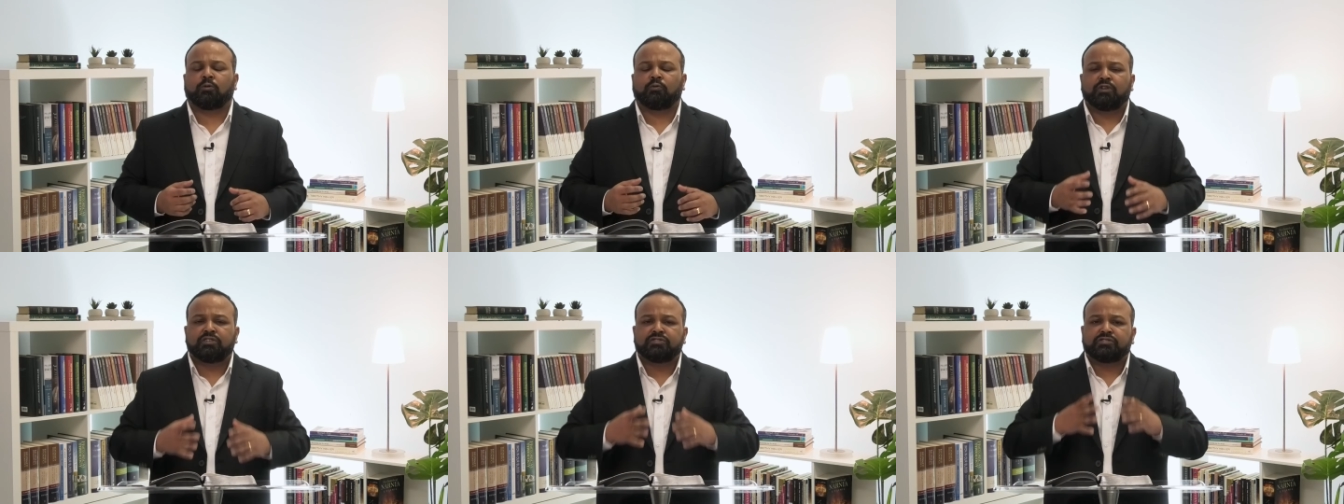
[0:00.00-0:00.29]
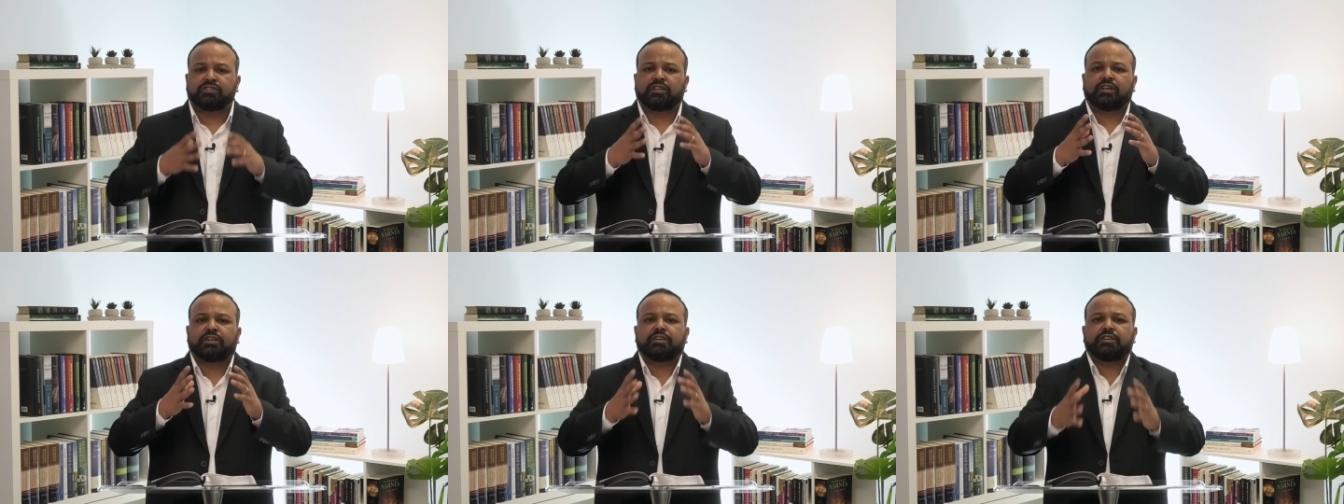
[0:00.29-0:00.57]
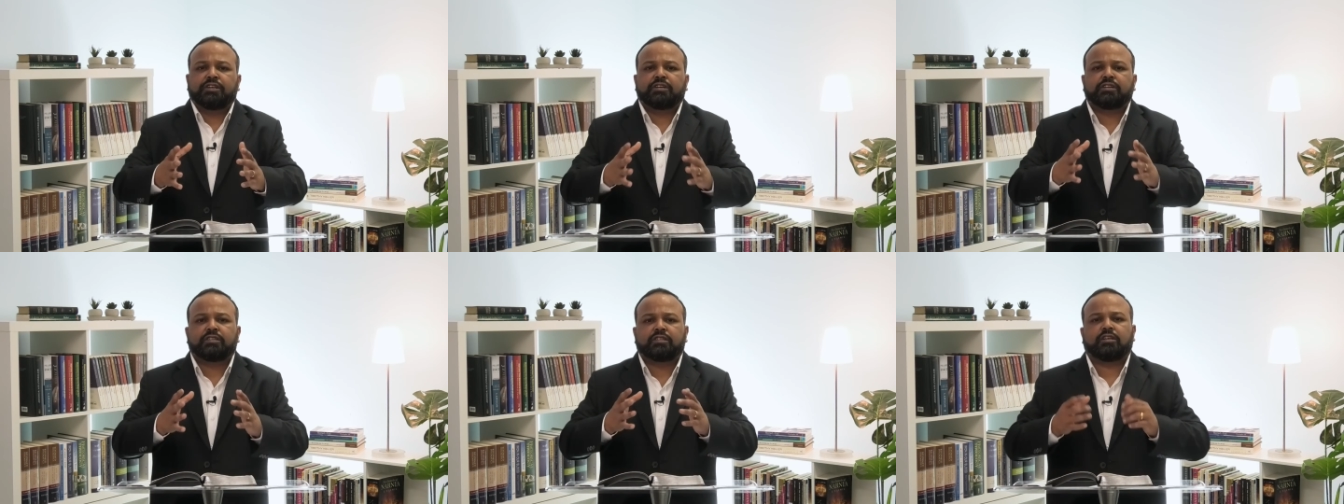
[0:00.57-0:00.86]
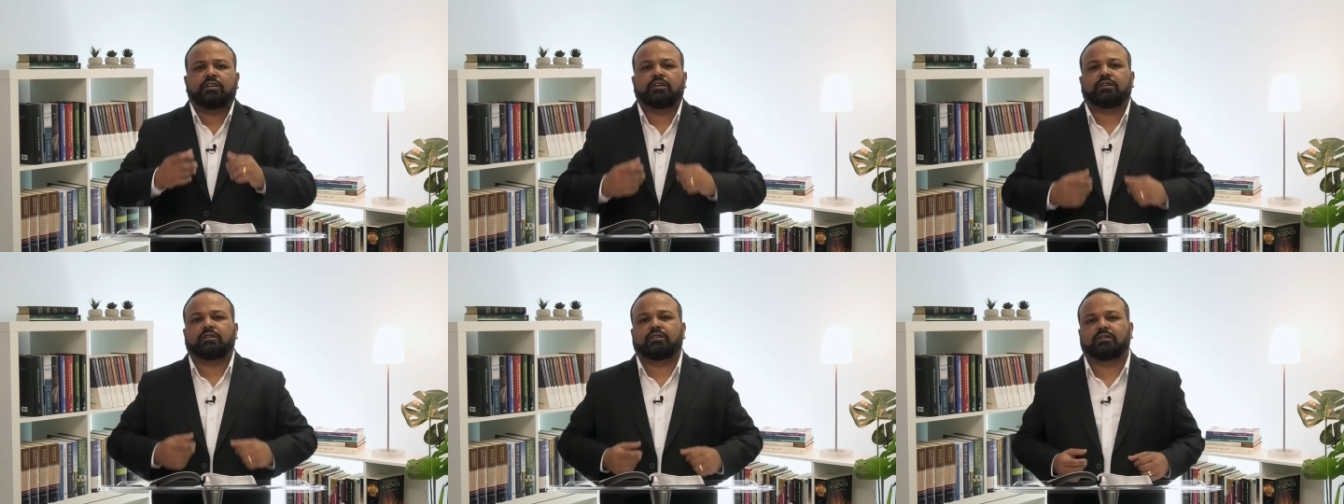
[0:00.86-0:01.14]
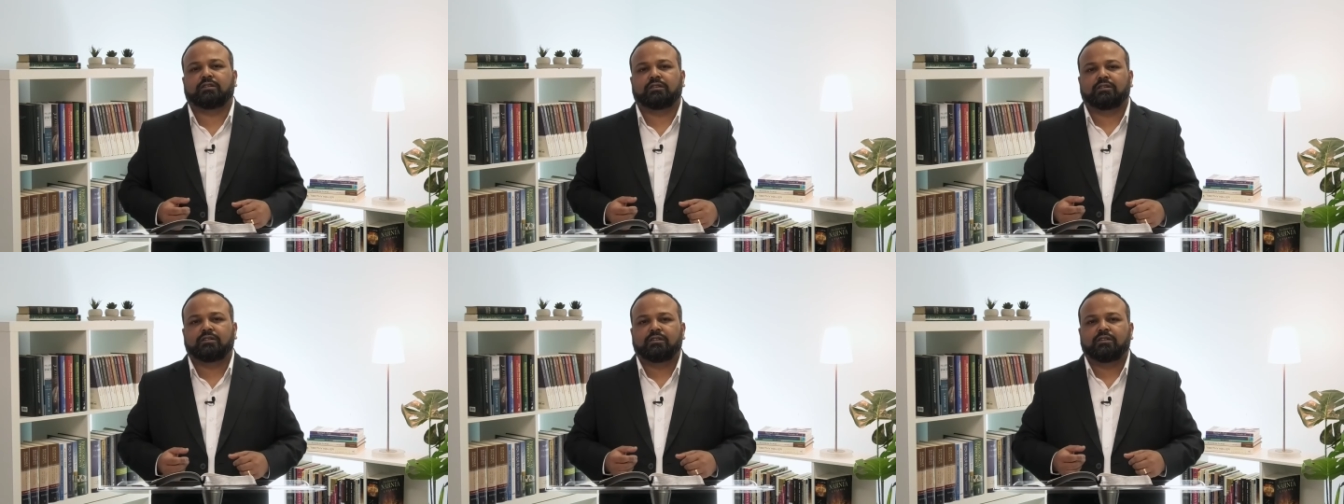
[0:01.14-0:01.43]
once in a year thing.
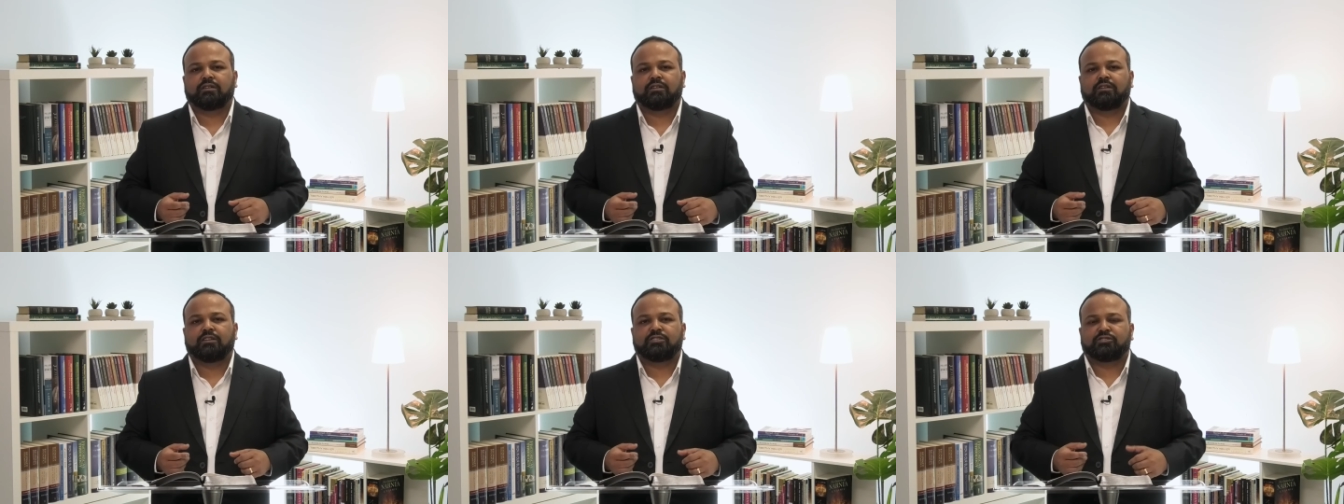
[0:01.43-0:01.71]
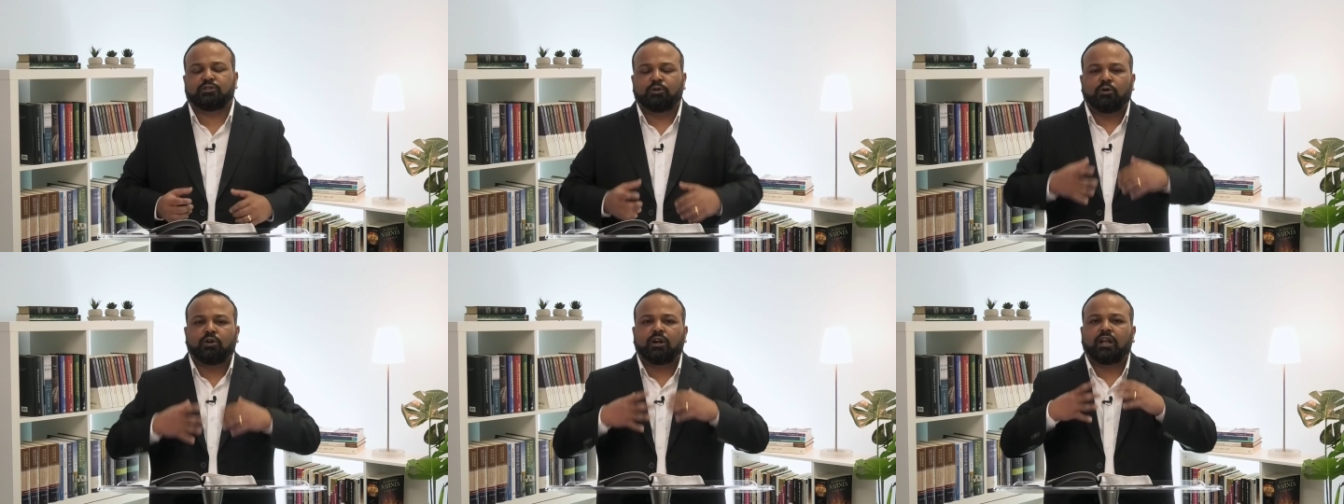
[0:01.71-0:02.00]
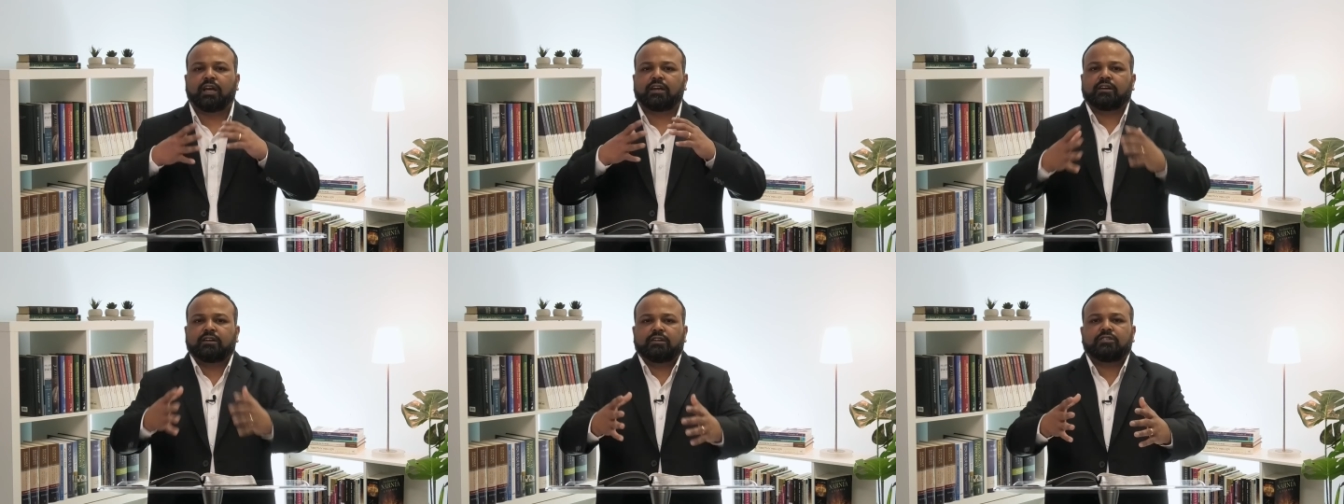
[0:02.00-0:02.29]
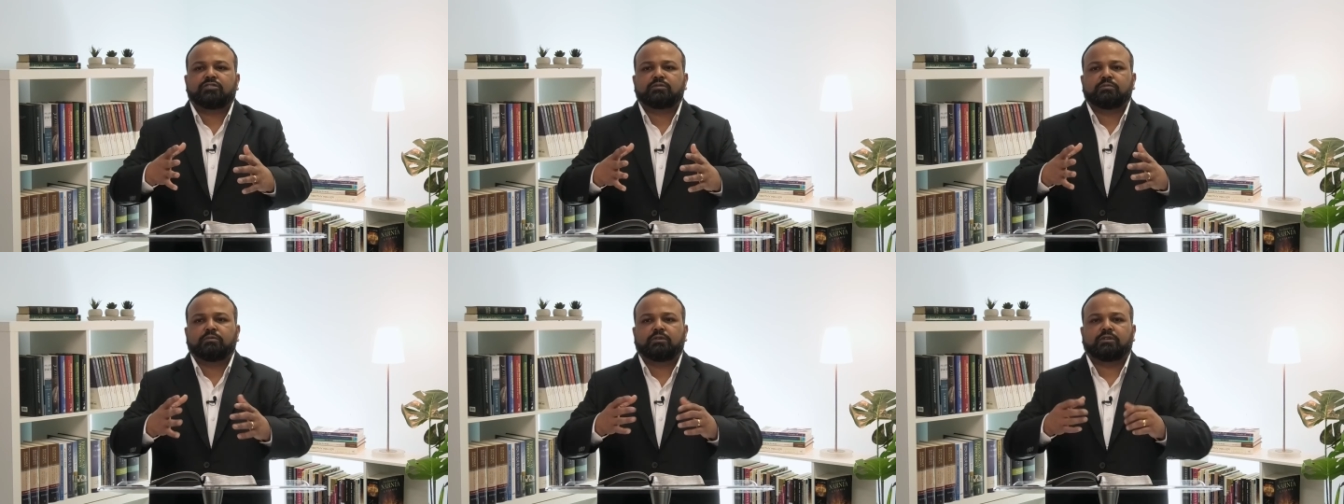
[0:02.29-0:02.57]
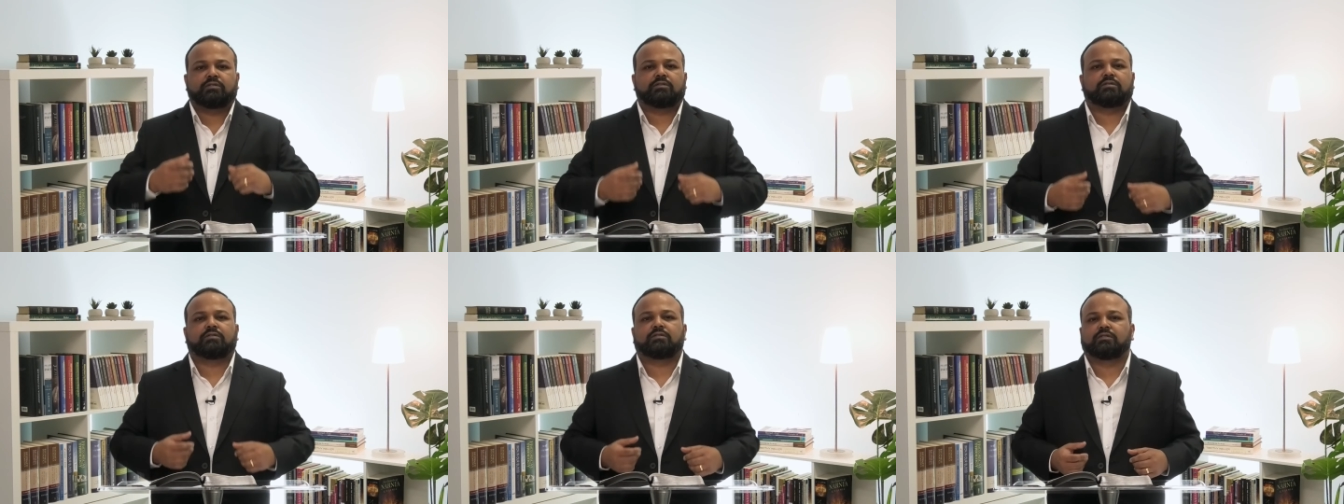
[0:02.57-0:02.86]
It's not like
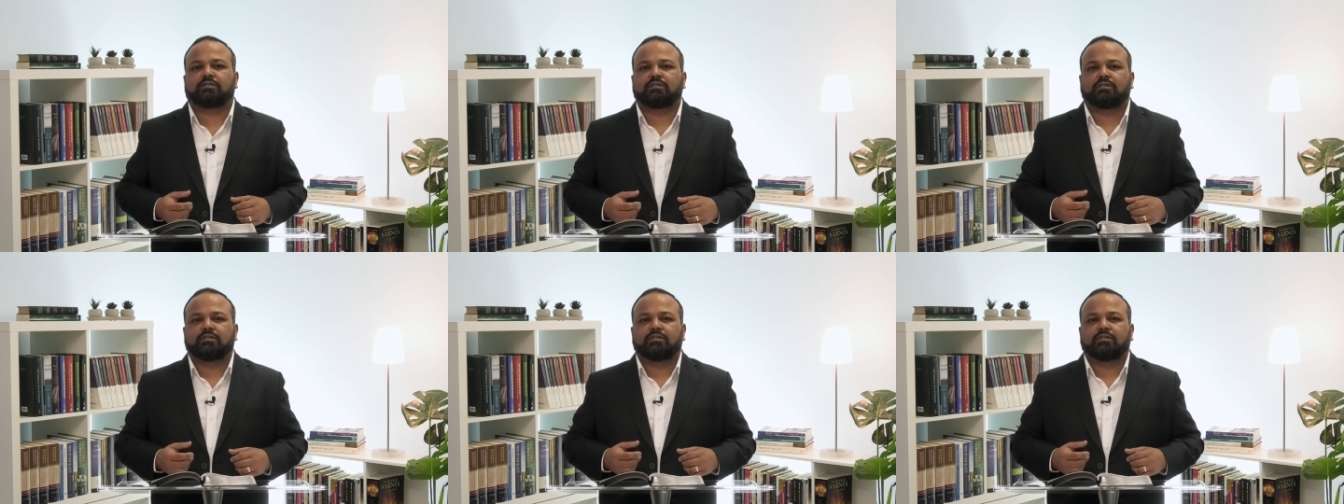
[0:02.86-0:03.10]
Christmas.